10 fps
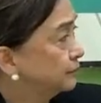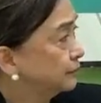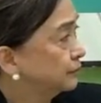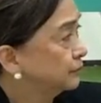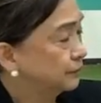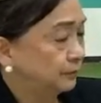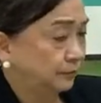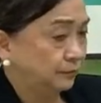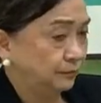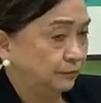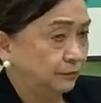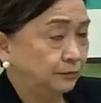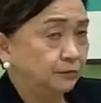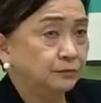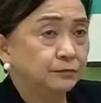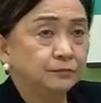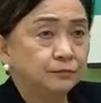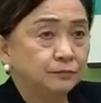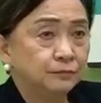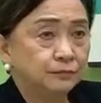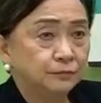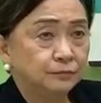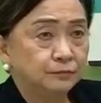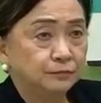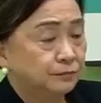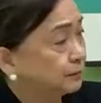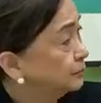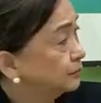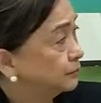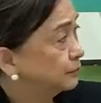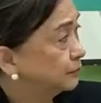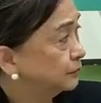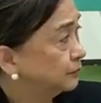This person isn't speaking.